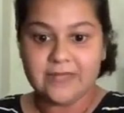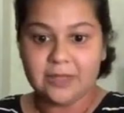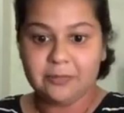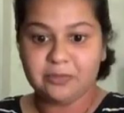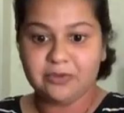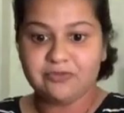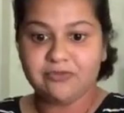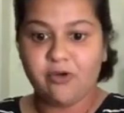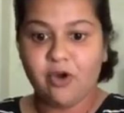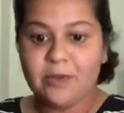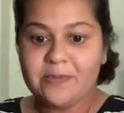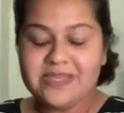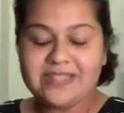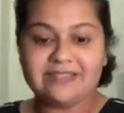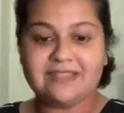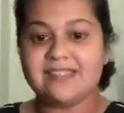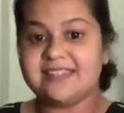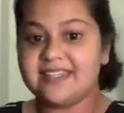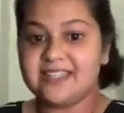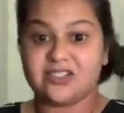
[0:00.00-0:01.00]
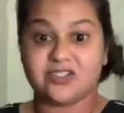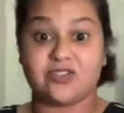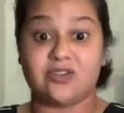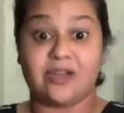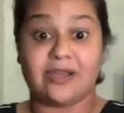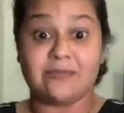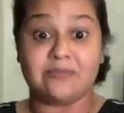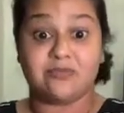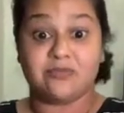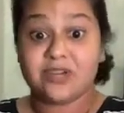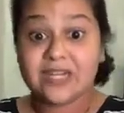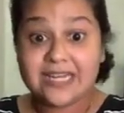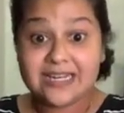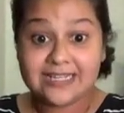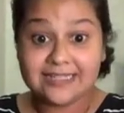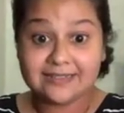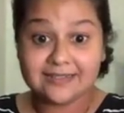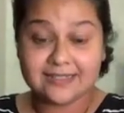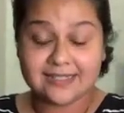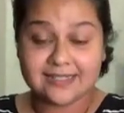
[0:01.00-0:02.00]
performing this text, or I'm
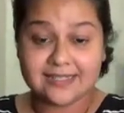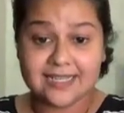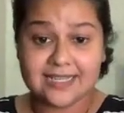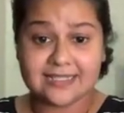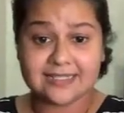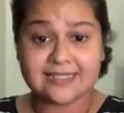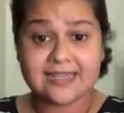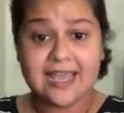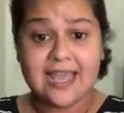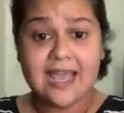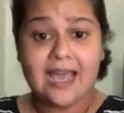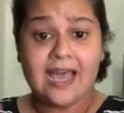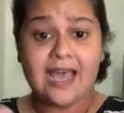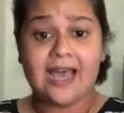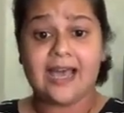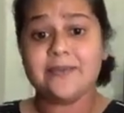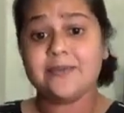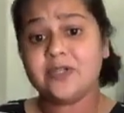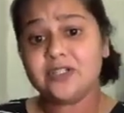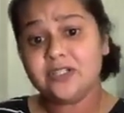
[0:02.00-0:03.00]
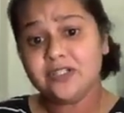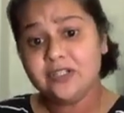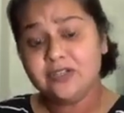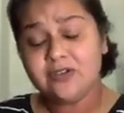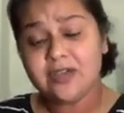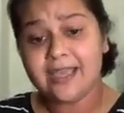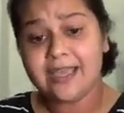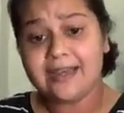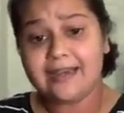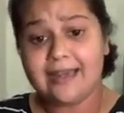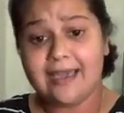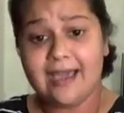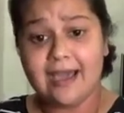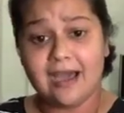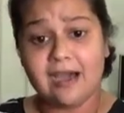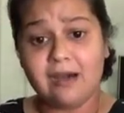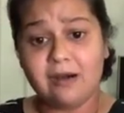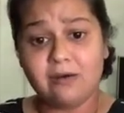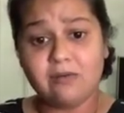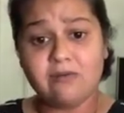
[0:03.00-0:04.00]
reading this text, I'm going to look at
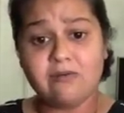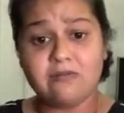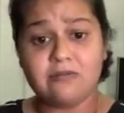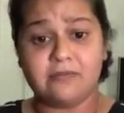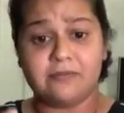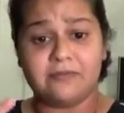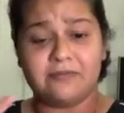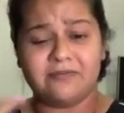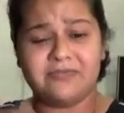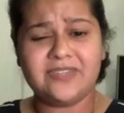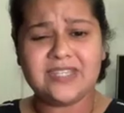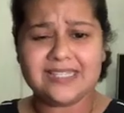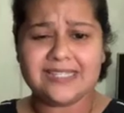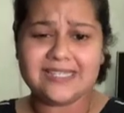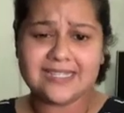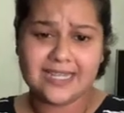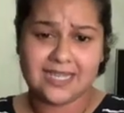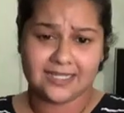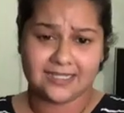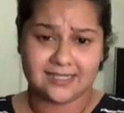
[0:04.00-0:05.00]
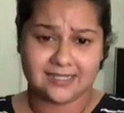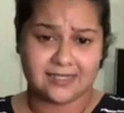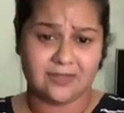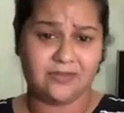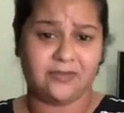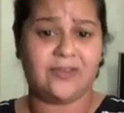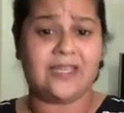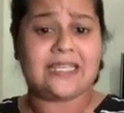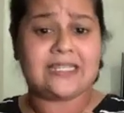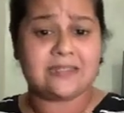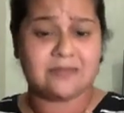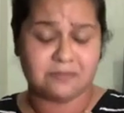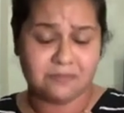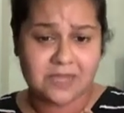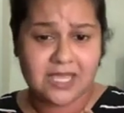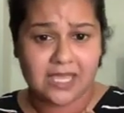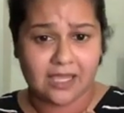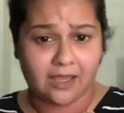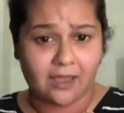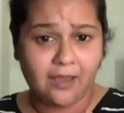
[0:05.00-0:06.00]
how this text affects
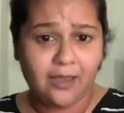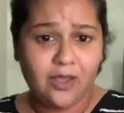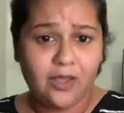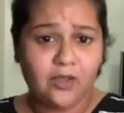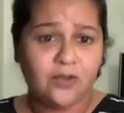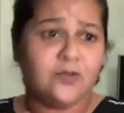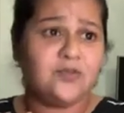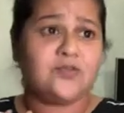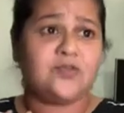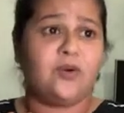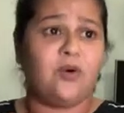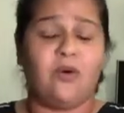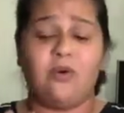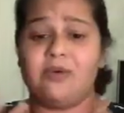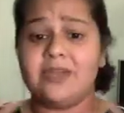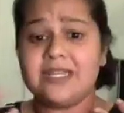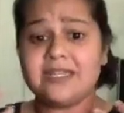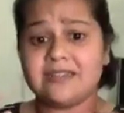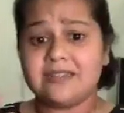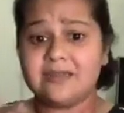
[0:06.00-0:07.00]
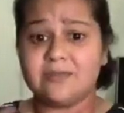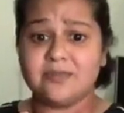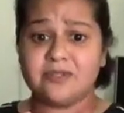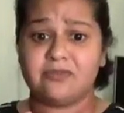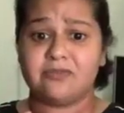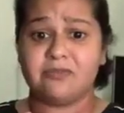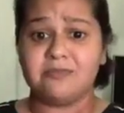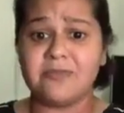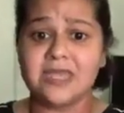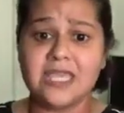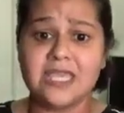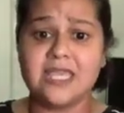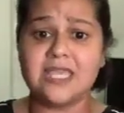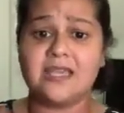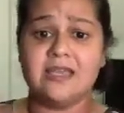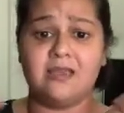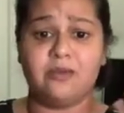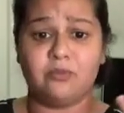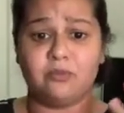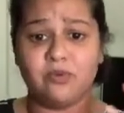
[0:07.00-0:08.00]
me. So in terms of
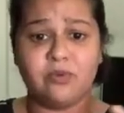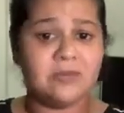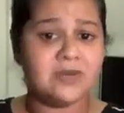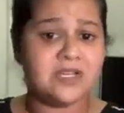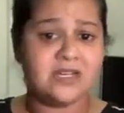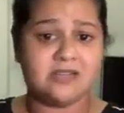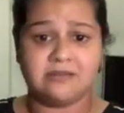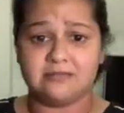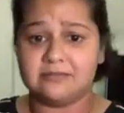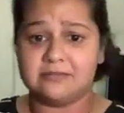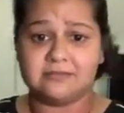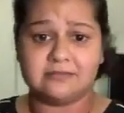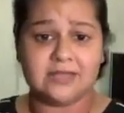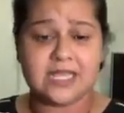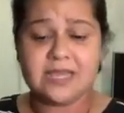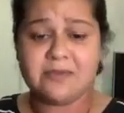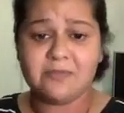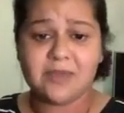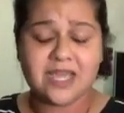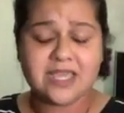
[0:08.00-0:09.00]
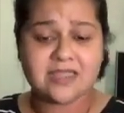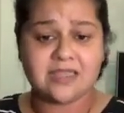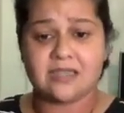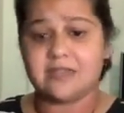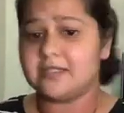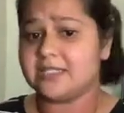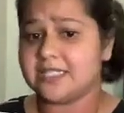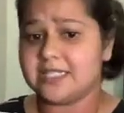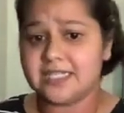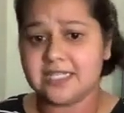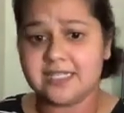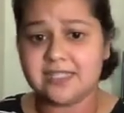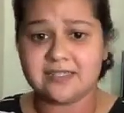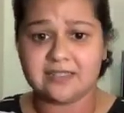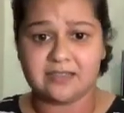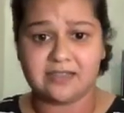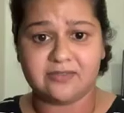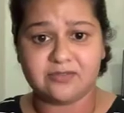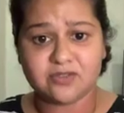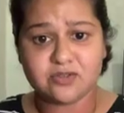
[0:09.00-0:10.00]
me, woman in my 30s,
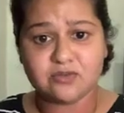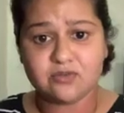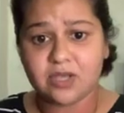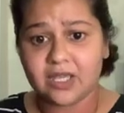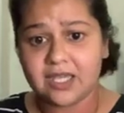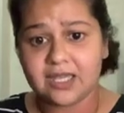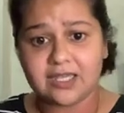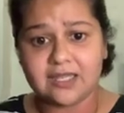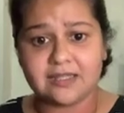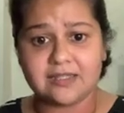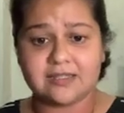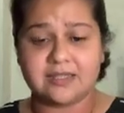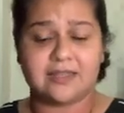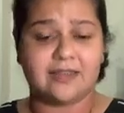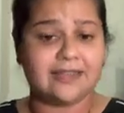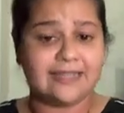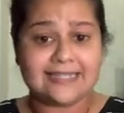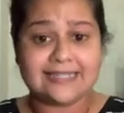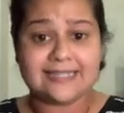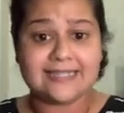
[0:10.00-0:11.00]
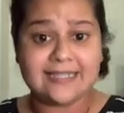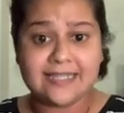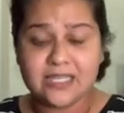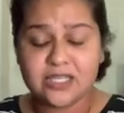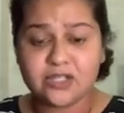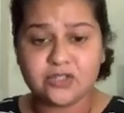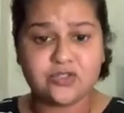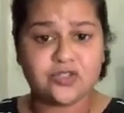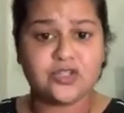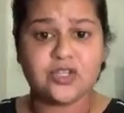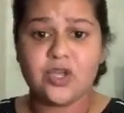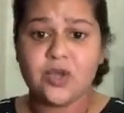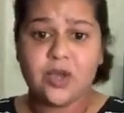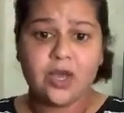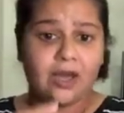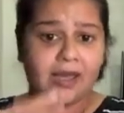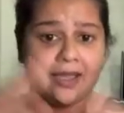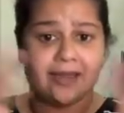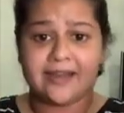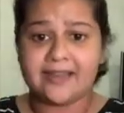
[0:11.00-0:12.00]
I have 2 kids, I teach,
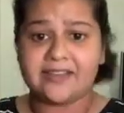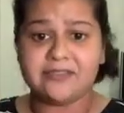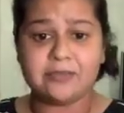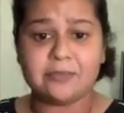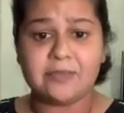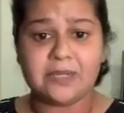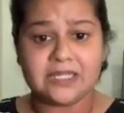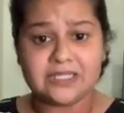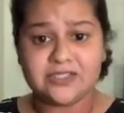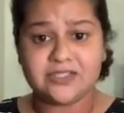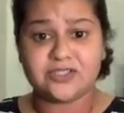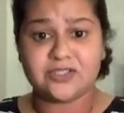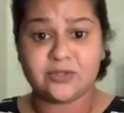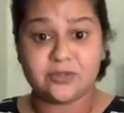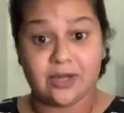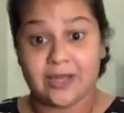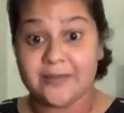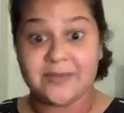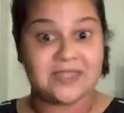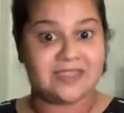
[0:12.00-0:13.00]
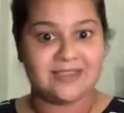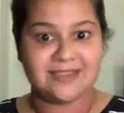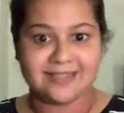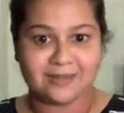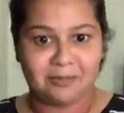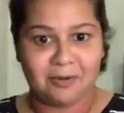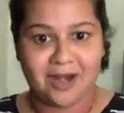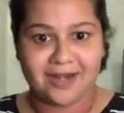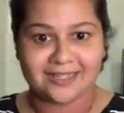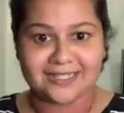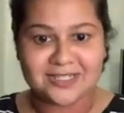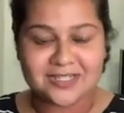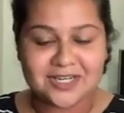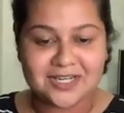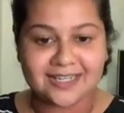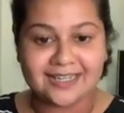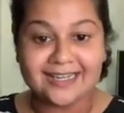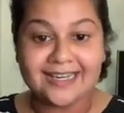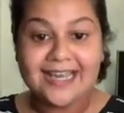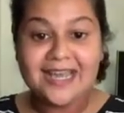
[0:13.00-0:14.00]
and I have a multitude, I'm a theatre
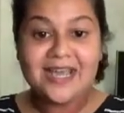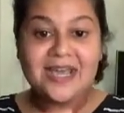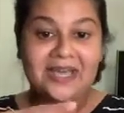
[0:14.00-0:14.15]
practitioner.